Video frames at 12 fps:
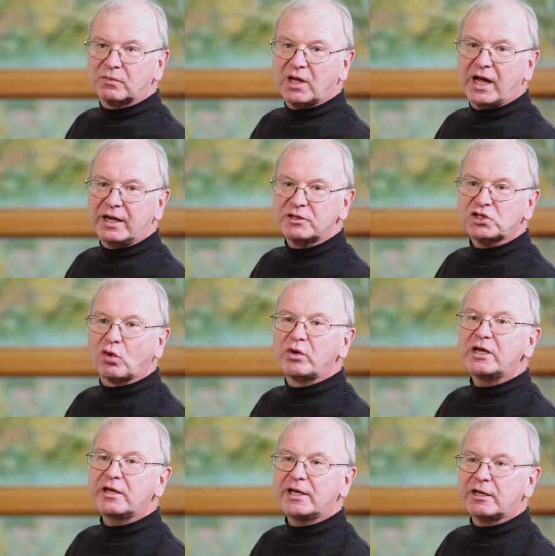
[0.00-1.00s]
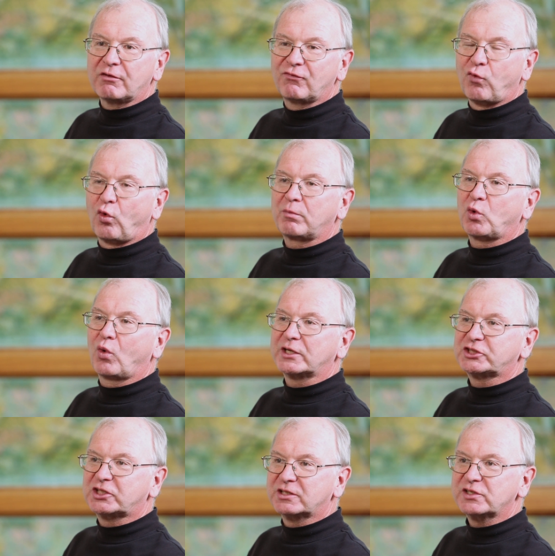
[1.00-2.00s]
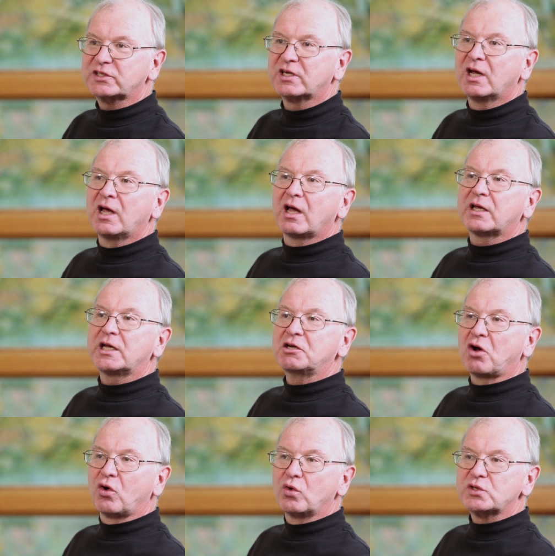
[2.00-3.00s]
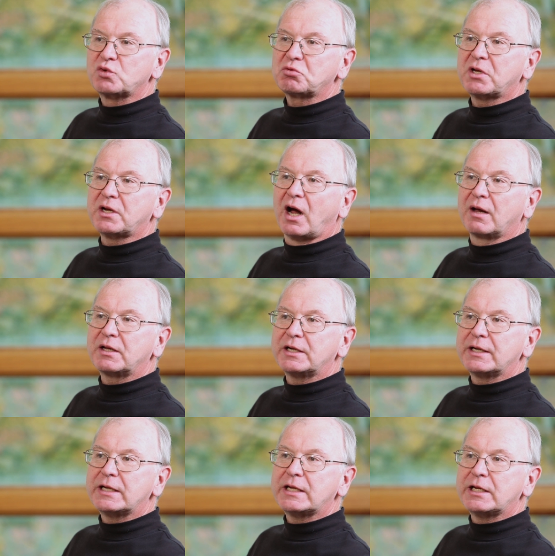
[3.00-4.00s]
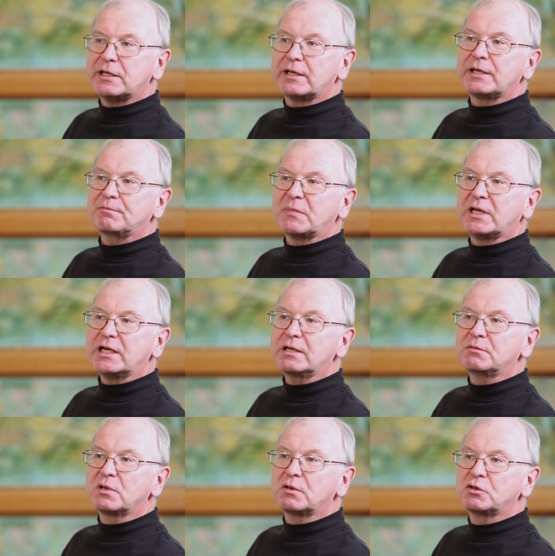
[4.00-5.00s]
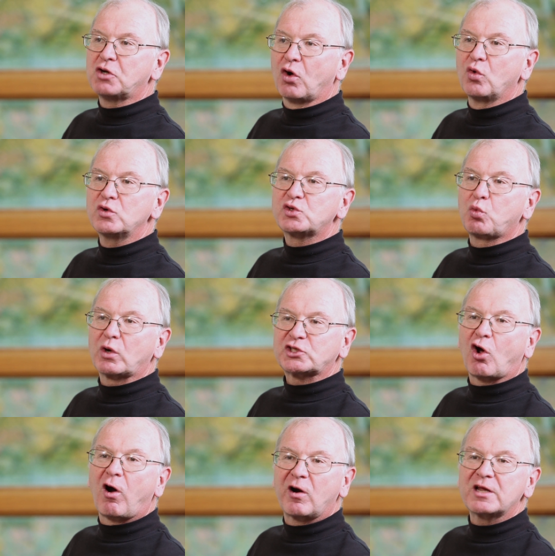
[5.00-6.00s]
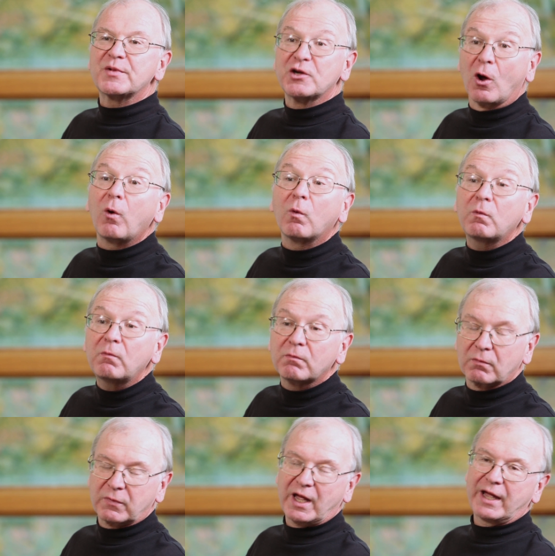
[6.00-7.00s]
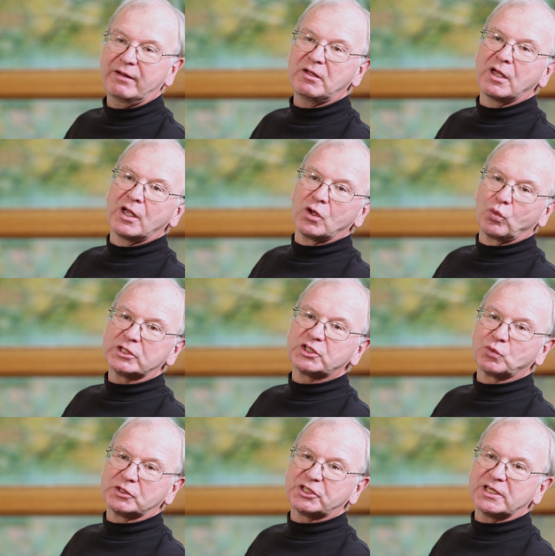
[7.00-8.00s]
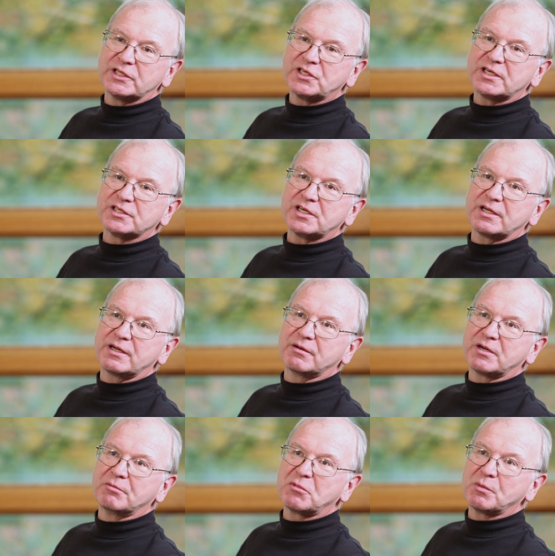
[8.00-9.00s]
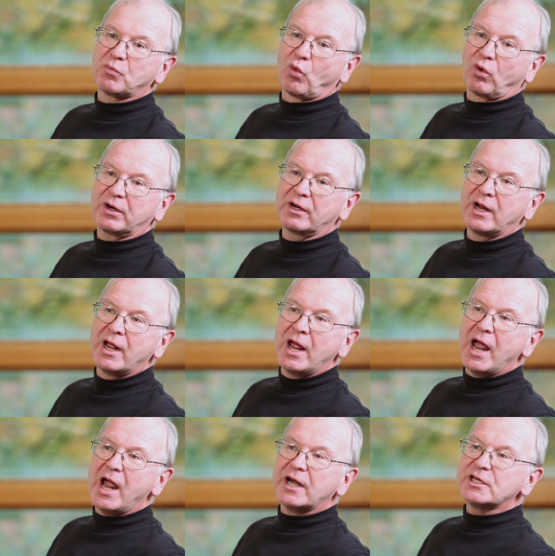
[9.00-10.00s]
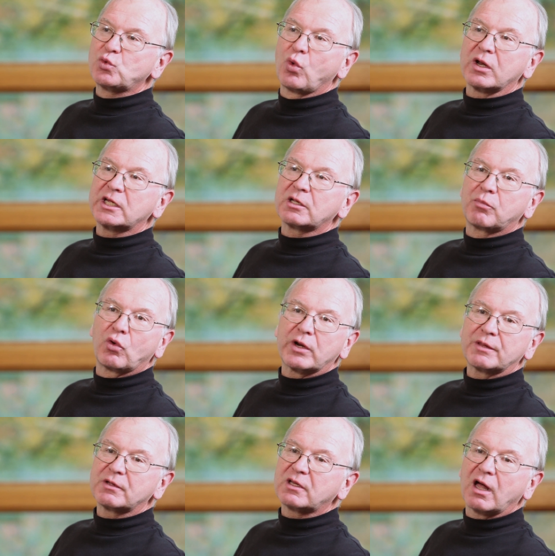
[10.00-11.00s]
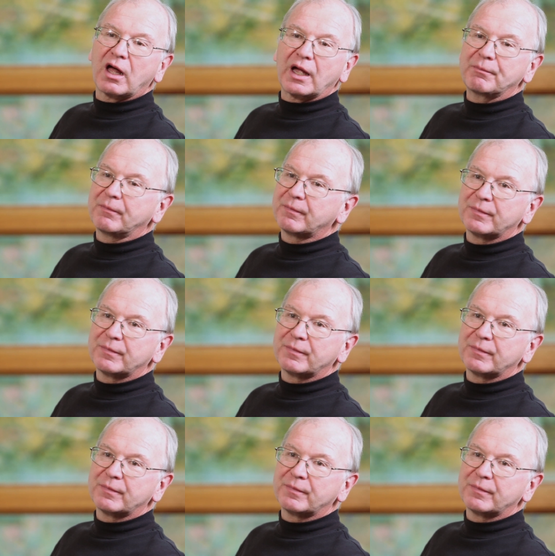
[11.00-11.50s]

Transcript: Okay, so he, he can form questions. He knows uh, he, he, he knows what's already been known. Okay, which which is is important, and he's willing to put in the time,